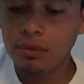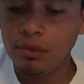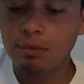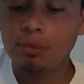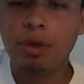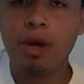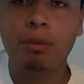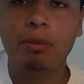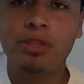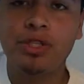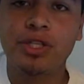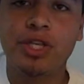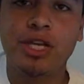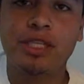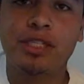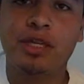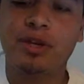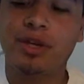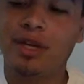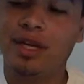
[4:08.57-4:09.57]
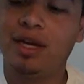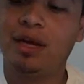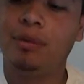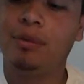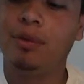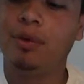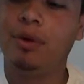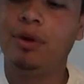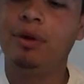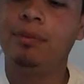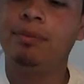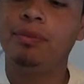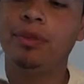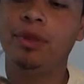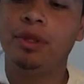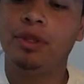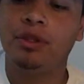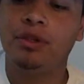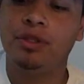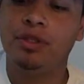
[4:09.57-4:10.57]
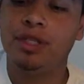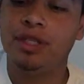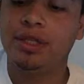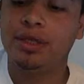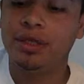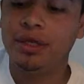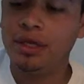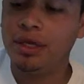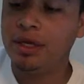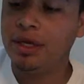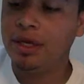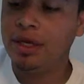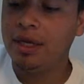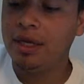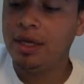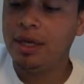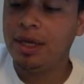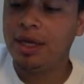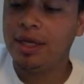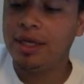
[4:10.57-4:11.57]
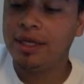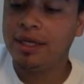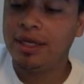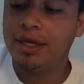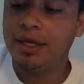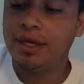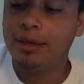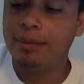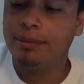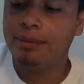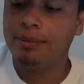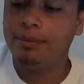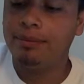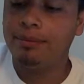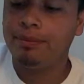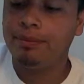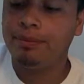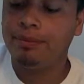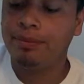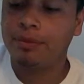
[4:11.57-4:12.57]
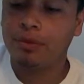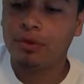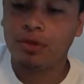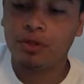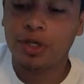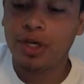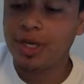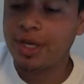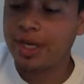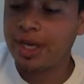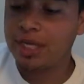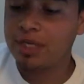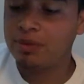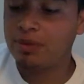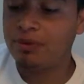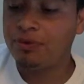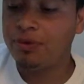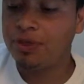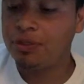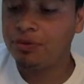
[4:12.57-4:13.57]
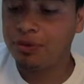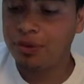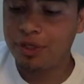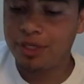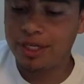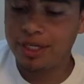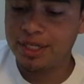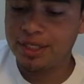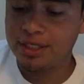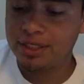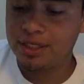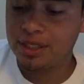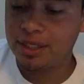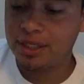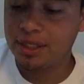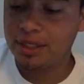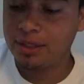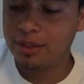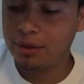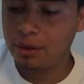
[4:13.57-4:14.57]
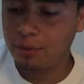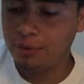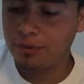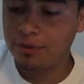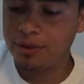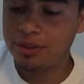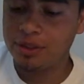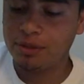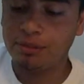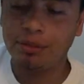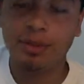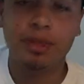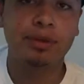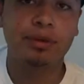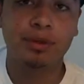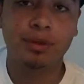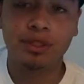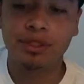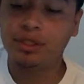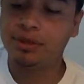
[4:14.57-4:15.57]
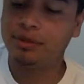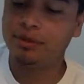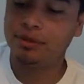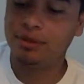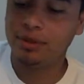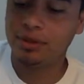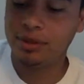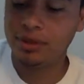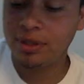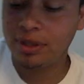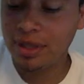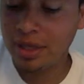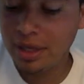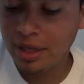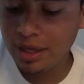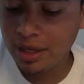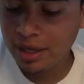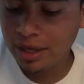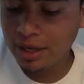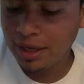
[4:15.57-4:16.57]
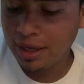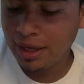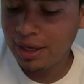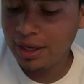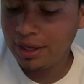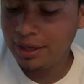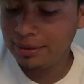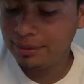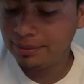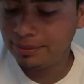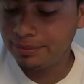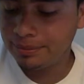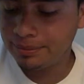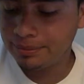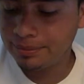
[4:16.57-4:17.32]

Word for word: promise you guys I'll get out more, use it, and um, try to catch more fish for you guys. Uh, hopefully some big ones too. Um,